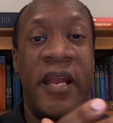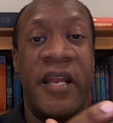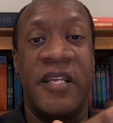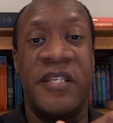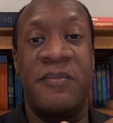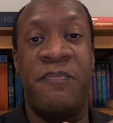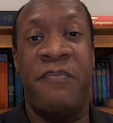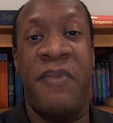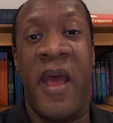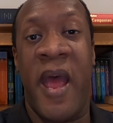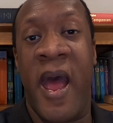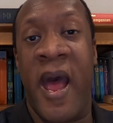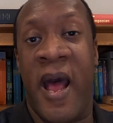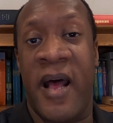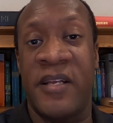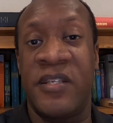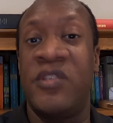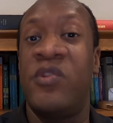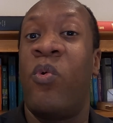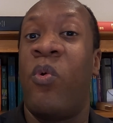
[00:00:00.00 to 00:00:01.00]
it is
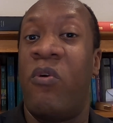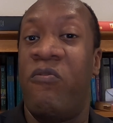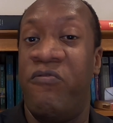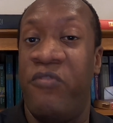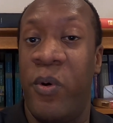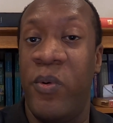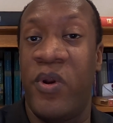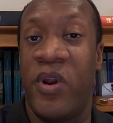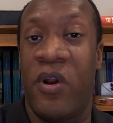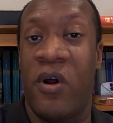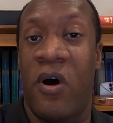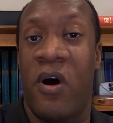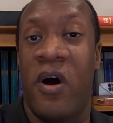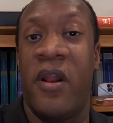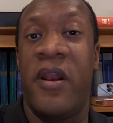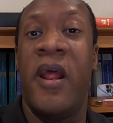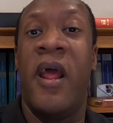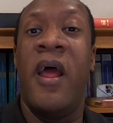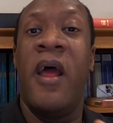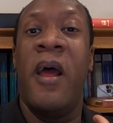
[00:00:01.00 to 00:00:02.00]
passed or voted
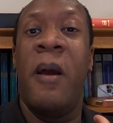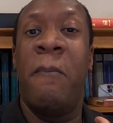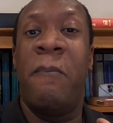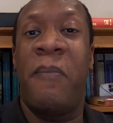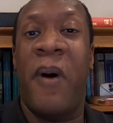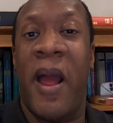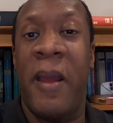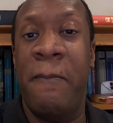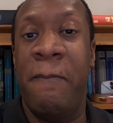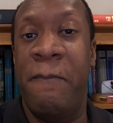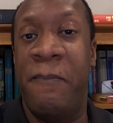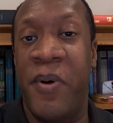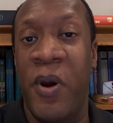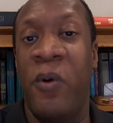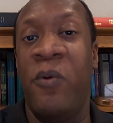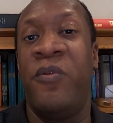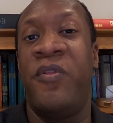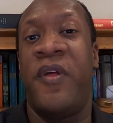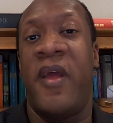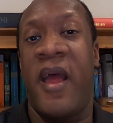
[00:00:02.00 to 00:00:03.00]
on by
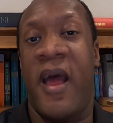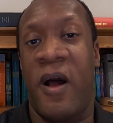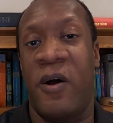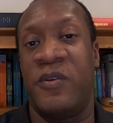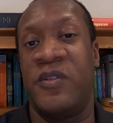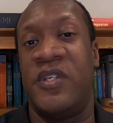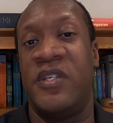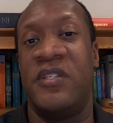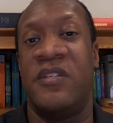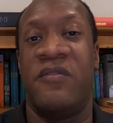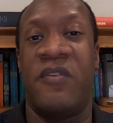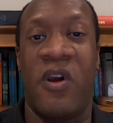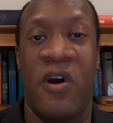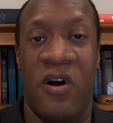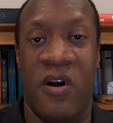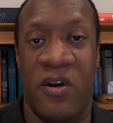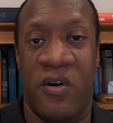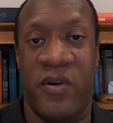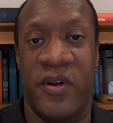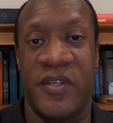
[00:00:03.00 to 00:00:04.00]
both houses of
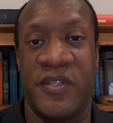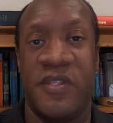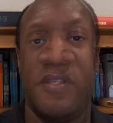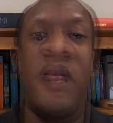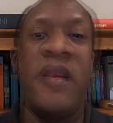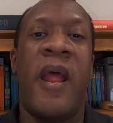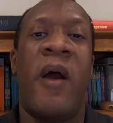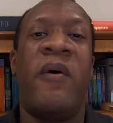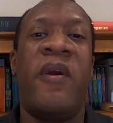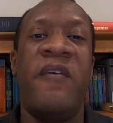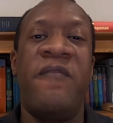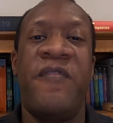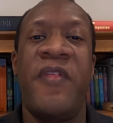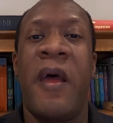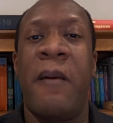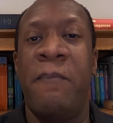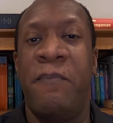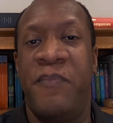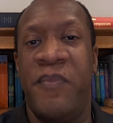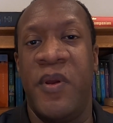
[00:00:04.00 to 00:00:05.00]
Congress. Now, if
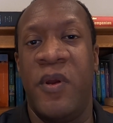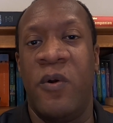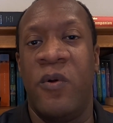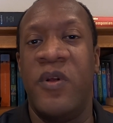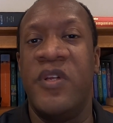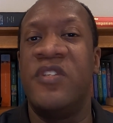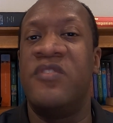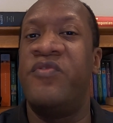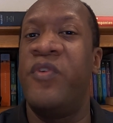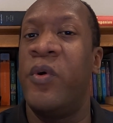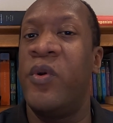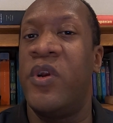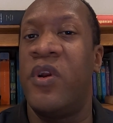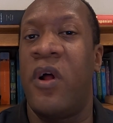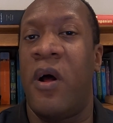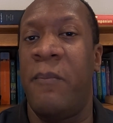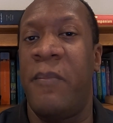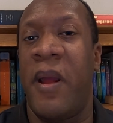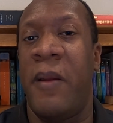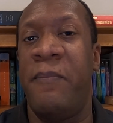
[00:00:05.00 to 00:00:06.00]
that bill is voted
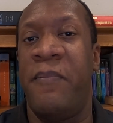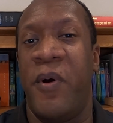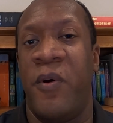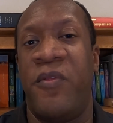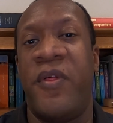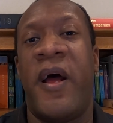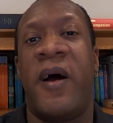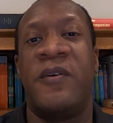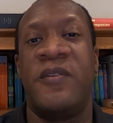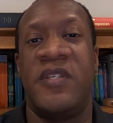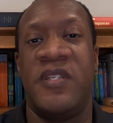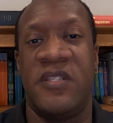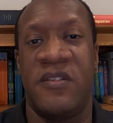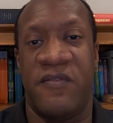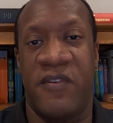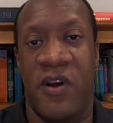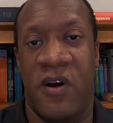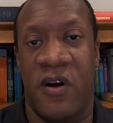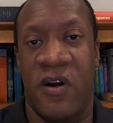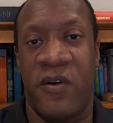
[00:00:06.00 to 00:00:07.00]
on by both houses
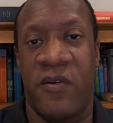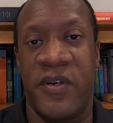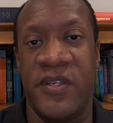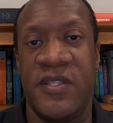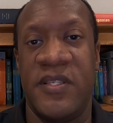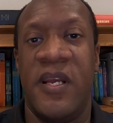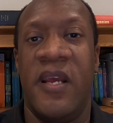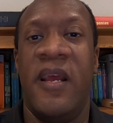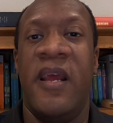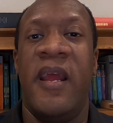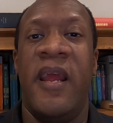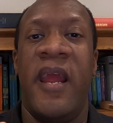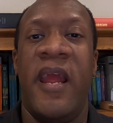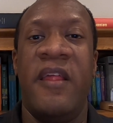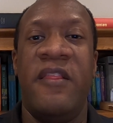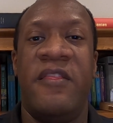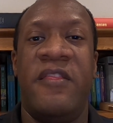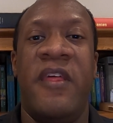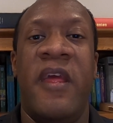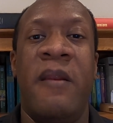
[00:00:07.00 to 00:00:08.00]
of Congress,
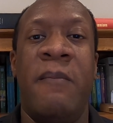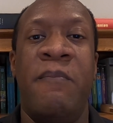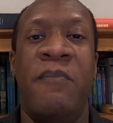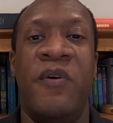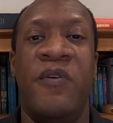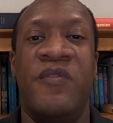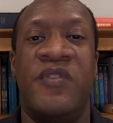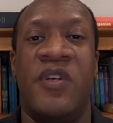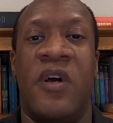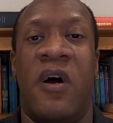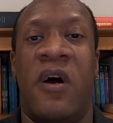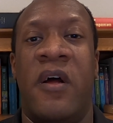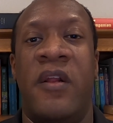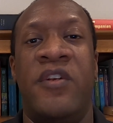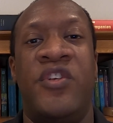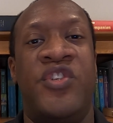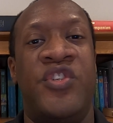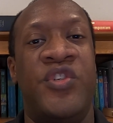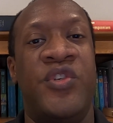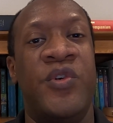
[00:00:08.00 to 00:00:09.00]
it then moves
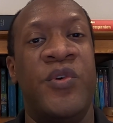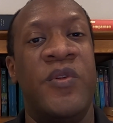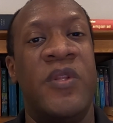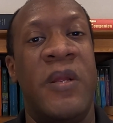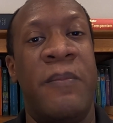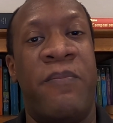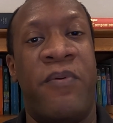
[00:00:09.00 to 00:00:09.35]
on to the